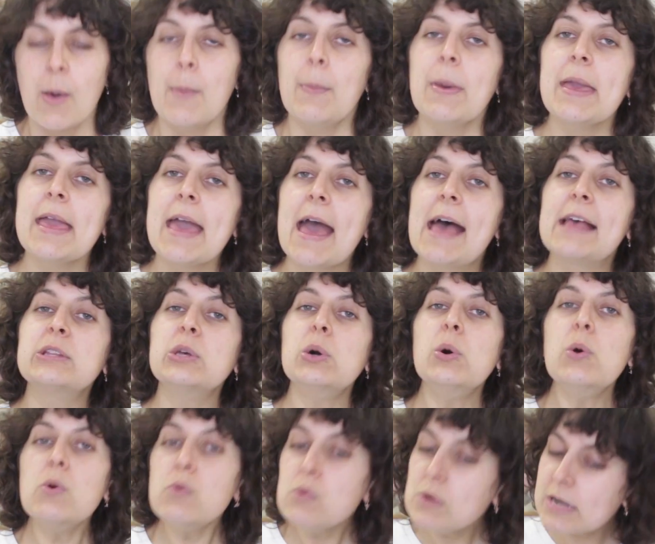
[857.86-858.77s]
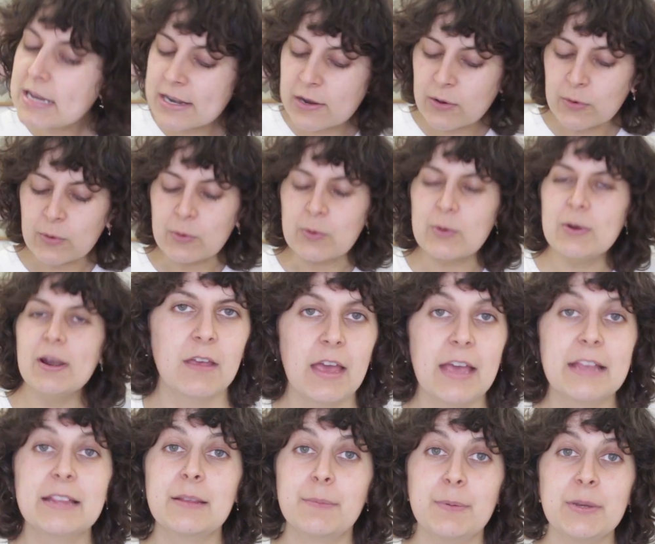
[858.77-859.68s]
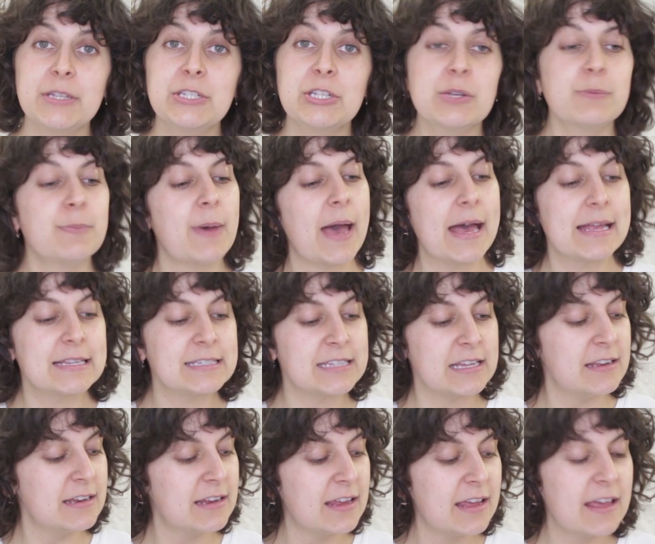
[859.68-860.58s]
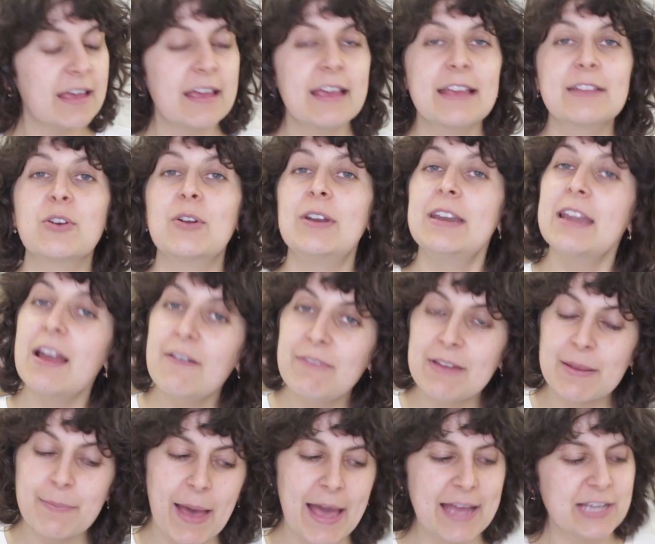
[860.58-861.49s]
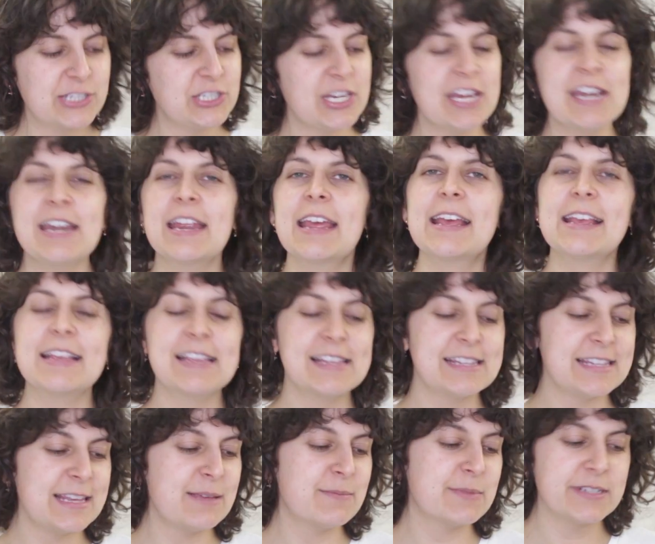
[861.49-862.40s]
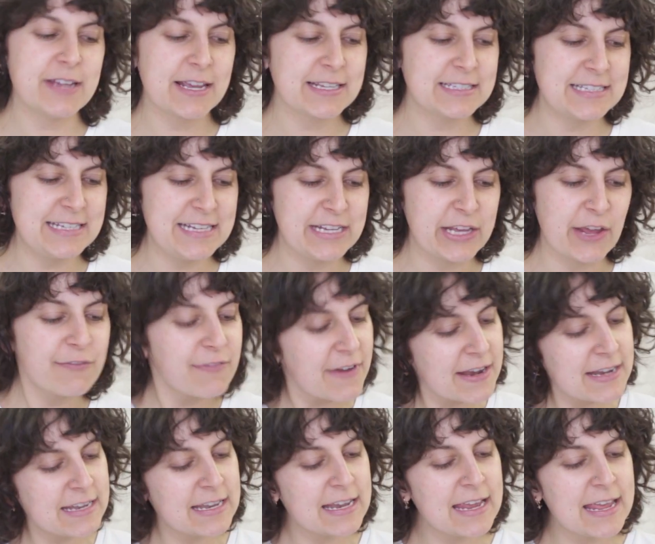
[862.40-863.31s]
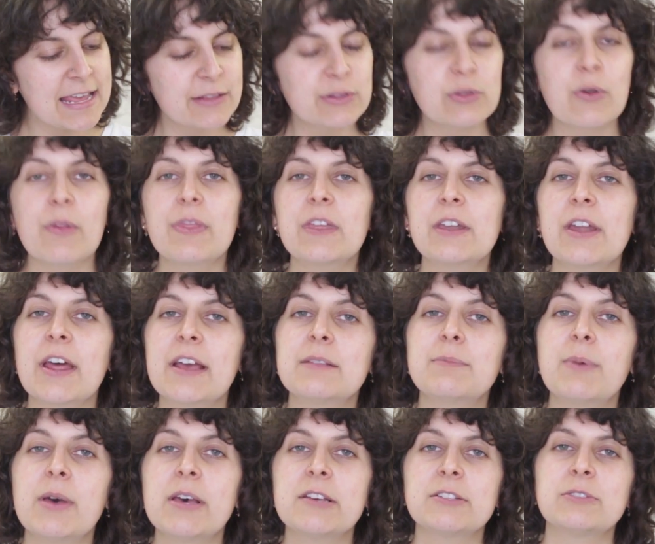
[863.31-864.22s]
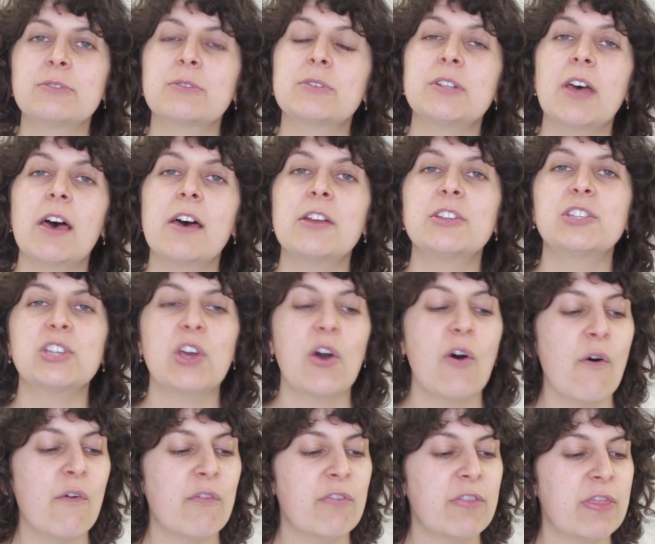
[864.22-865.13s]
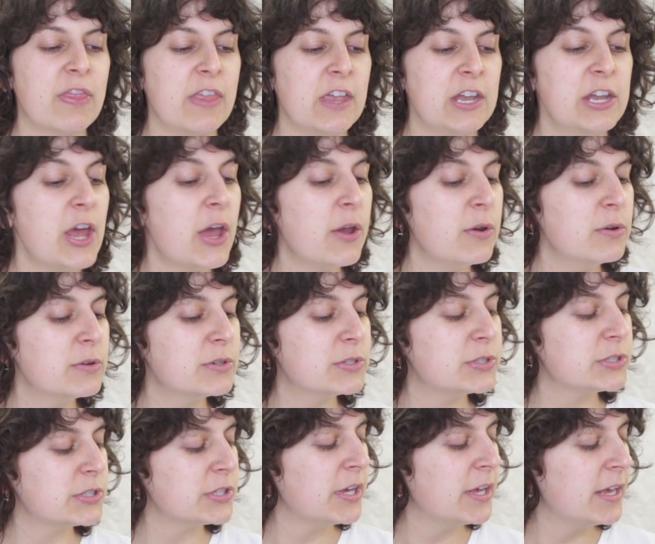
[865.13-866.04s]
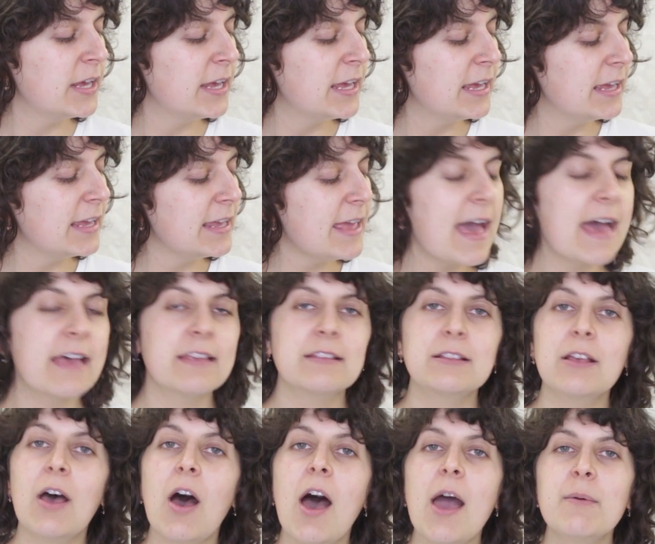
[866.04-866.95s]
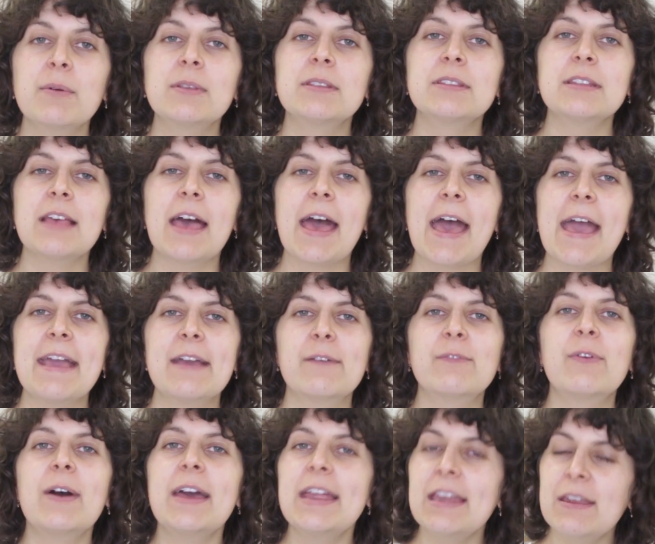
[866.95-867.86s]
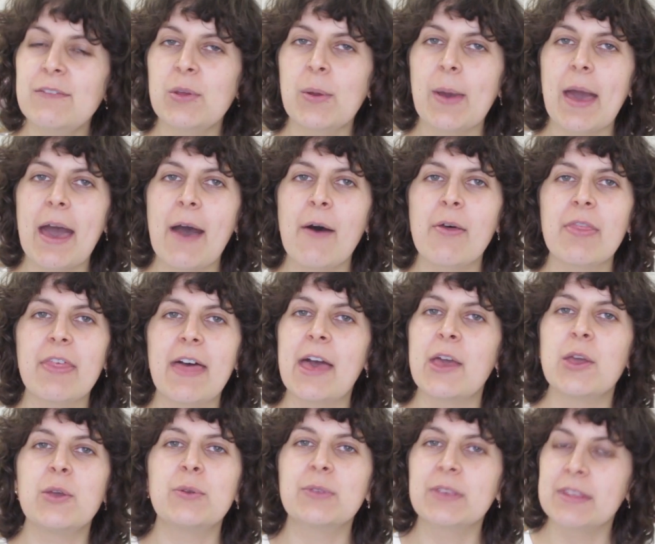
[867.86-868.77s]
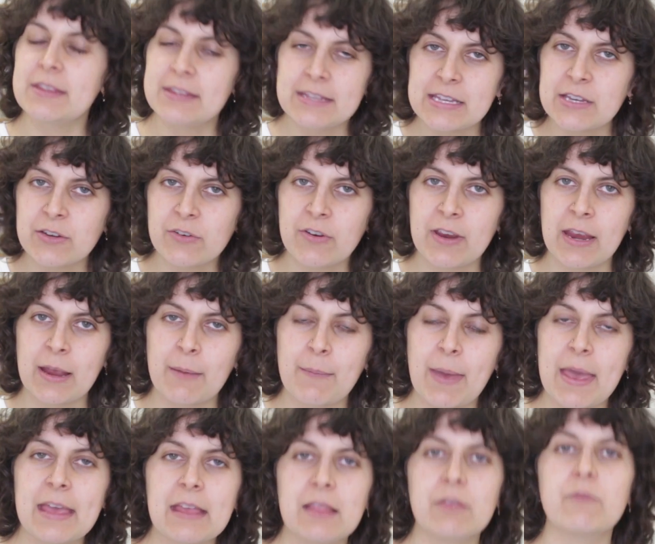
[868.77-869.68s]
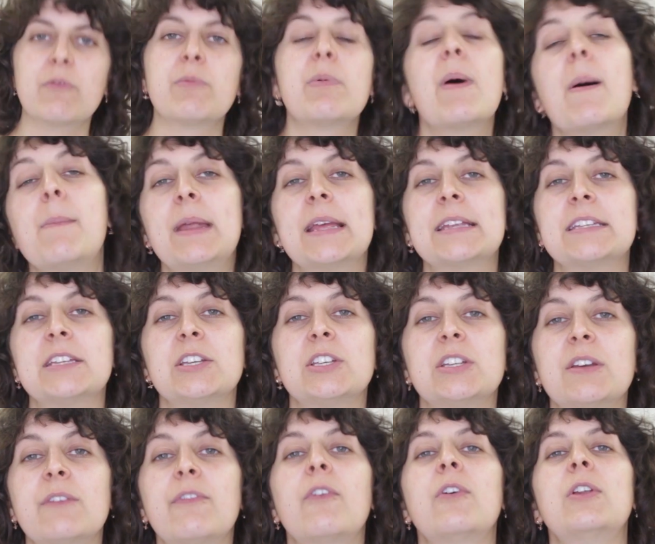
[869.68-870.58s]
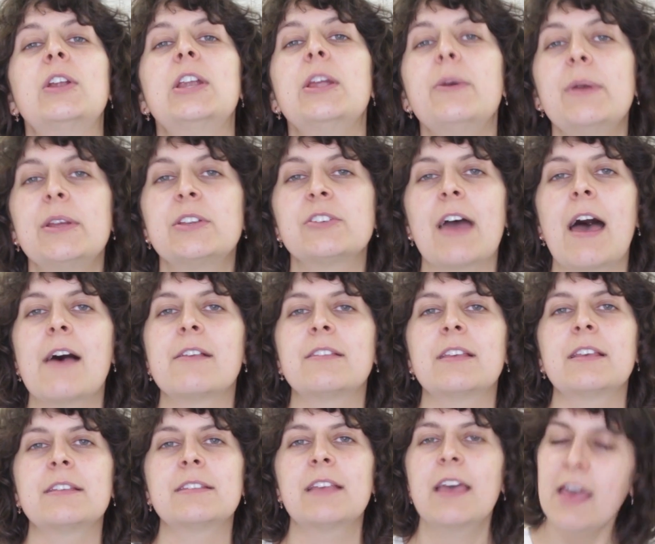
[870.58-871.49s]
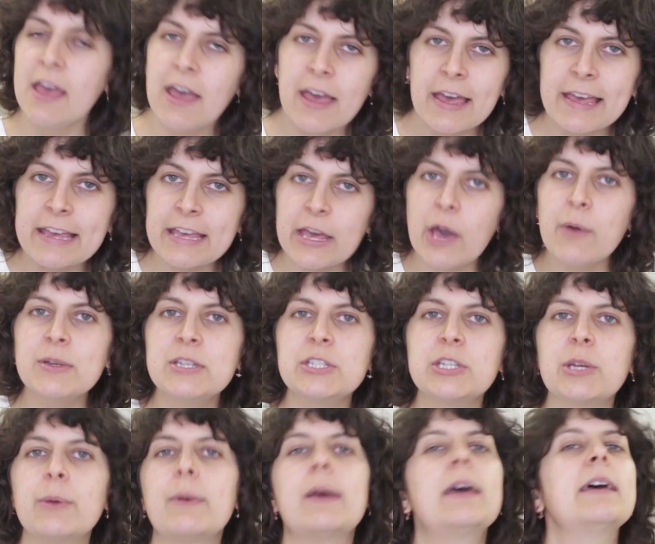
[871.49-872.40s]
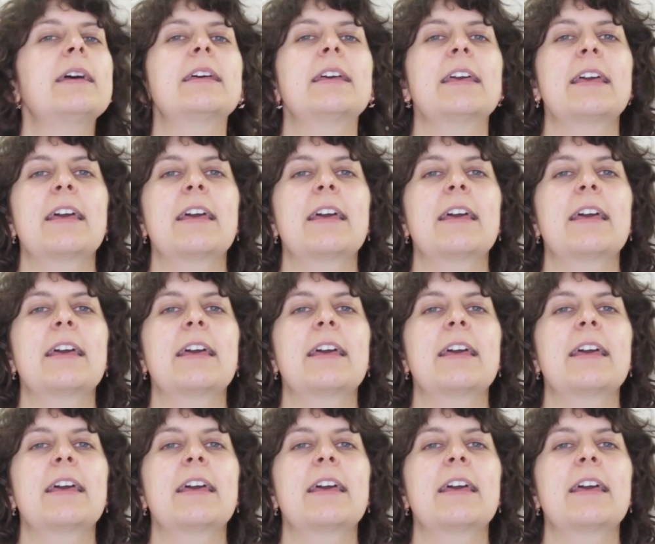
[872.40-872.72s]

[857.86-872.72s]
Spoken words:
But yes, all in all, it's a pretty good pattern. It's got lovely packaging. It seems nice and eco-friendly. It's got the nice personal touch of the note. Yeah, so I would say for any of you out there who's considering making the Republique du Chiffon Louis trousers, go and do it.